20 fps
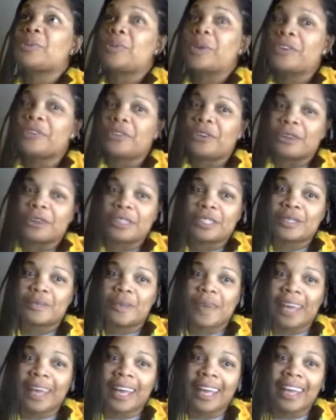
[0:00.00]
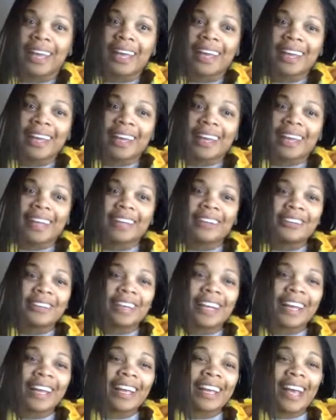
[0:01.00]
we first met, you were
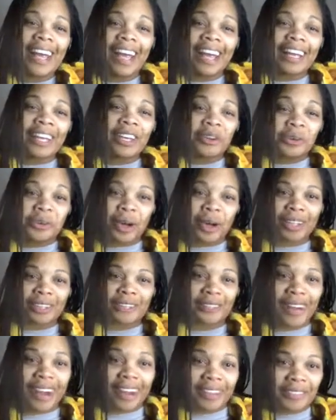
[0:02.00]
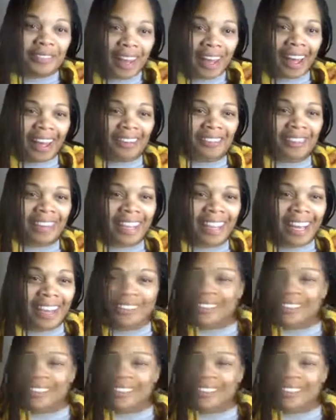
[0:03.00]
like, you walked right by me. I